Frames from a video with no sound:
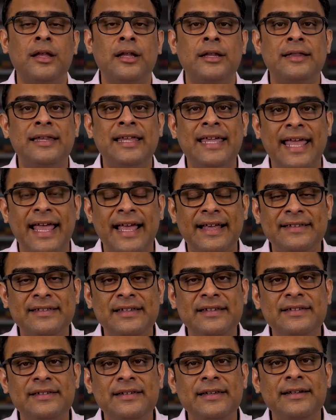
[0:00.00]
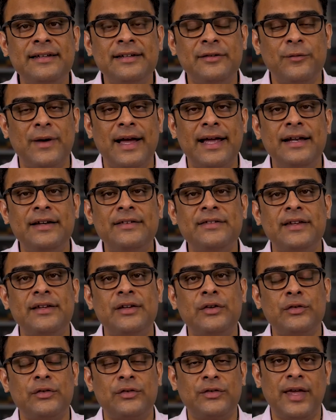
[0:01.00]
The existing divides in
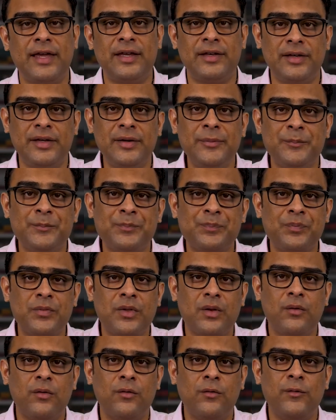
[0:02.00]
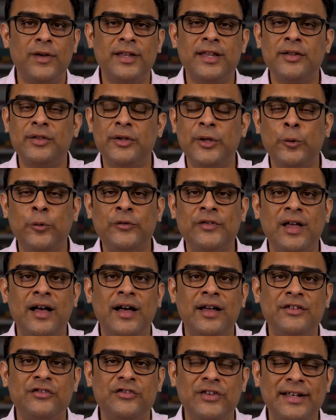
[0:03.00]
a society, whether those
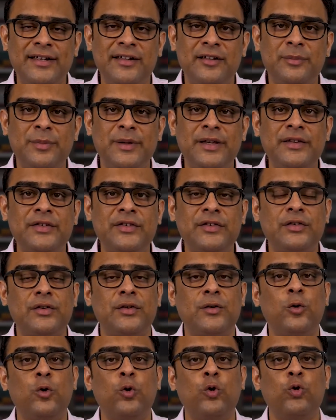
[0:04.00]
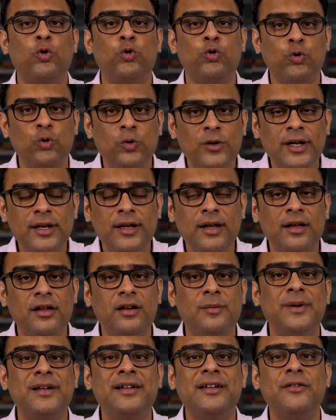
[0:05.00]
are gender-based,
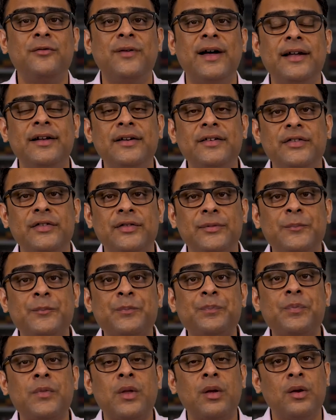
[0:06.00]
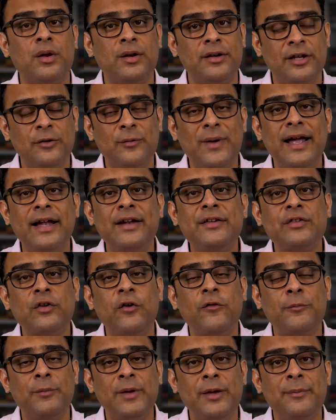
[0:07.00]
rural-urban divides, divides
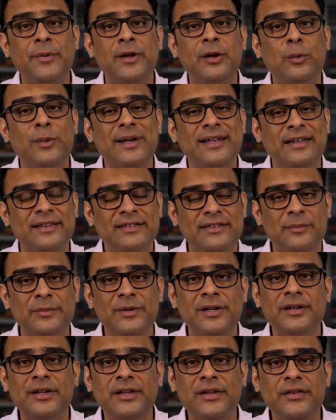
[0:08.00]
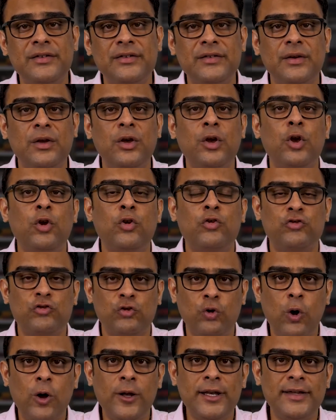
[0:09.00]
of people with disabilities,
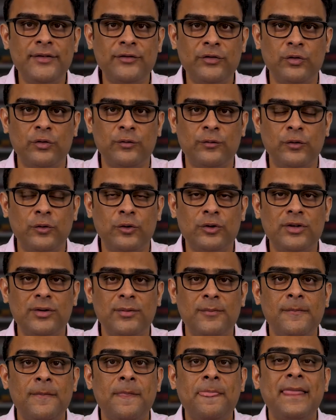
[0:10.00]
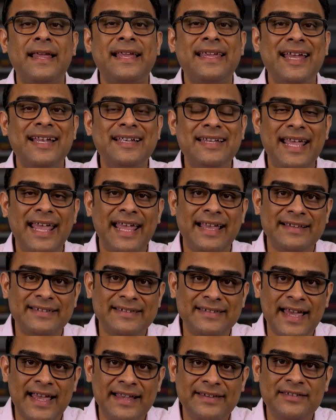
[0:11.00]
so on and so forth, get
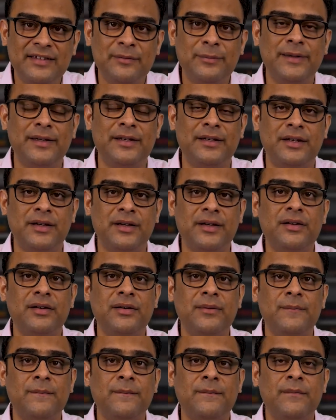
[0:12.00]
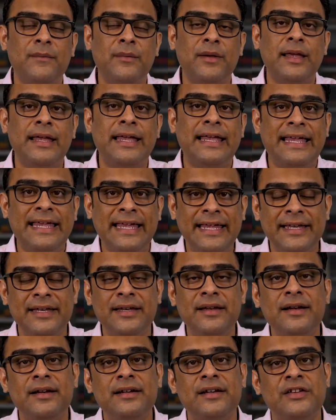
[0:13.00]
exacerbated
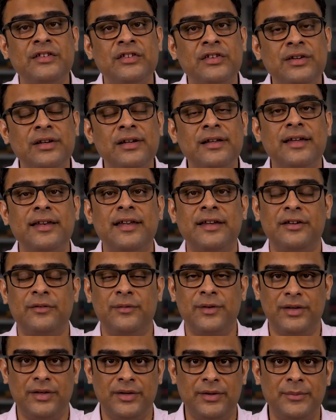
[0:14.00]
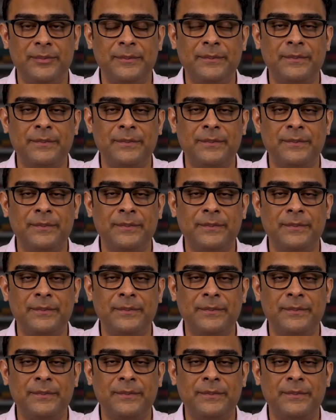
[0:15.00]
in digital connectivity.